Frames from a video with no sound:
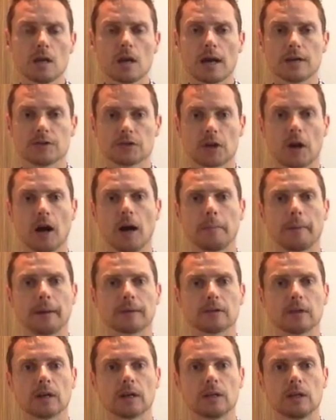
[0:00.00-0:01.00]
As a
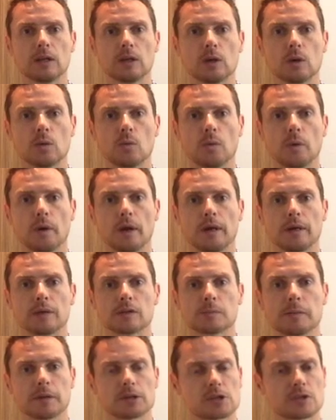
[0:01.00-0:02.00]
chiropractor, we're
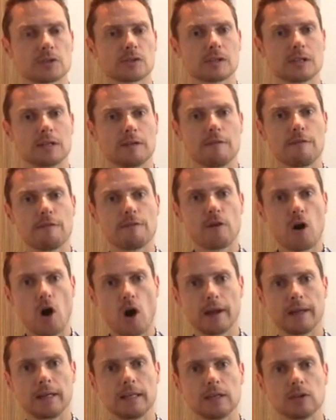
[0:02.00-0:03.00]
specialists in
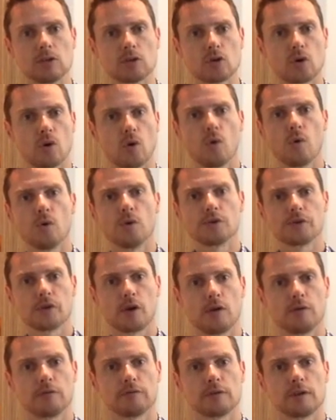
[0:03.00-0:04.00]
finding the cause
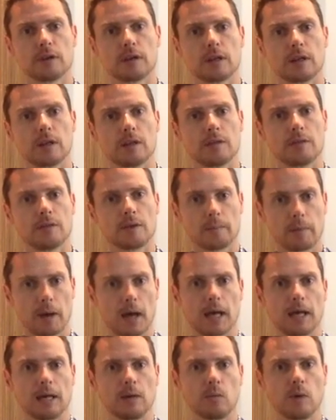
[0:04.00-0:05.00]
of the
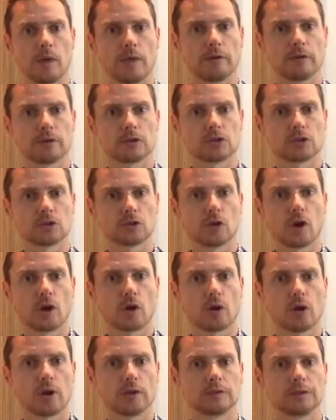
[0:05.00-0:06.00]
pain, whether it's just
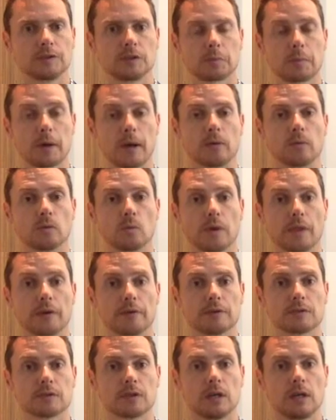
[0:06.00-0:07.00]
localized disc pain or whether
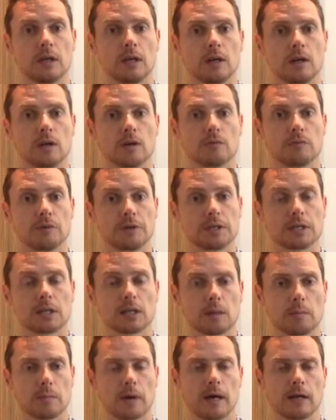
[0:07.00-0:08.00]
it's
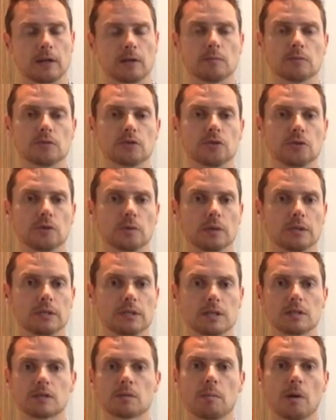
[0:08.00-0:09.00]
radicular pain due to a
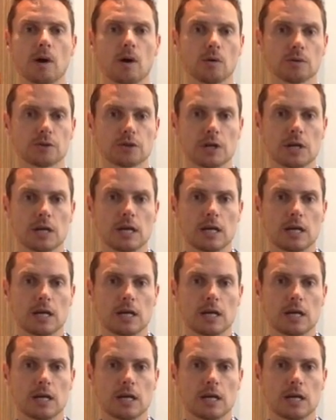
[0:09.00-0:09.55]
disc bulge.